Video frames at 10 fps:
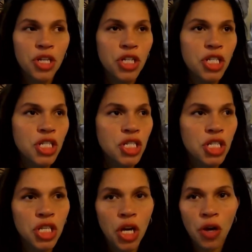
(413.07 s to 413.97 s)

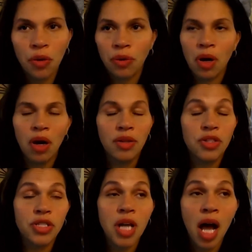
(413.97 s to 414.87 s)
there's
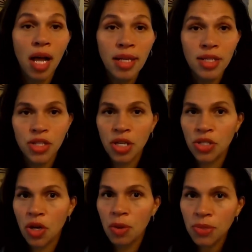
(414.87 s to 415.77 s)

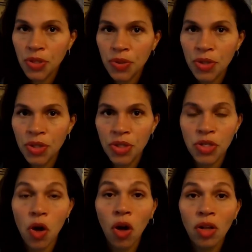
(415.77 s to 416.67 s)
tons of
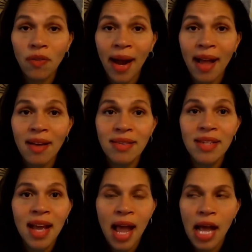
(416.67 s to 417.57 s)
homeschoolers all
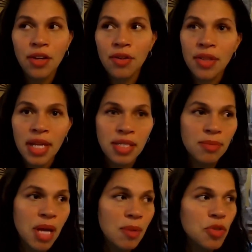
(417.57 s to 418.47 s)
around, and you think
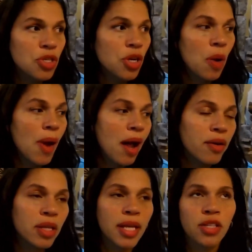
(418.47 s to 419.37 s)
sometimes when you go
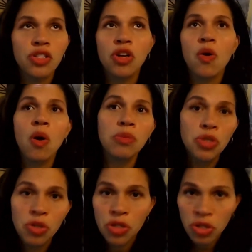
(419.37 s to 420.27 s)
out, you're like, there's no
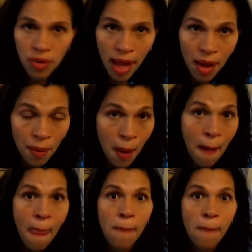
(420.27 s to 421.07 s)
homeschoolers around.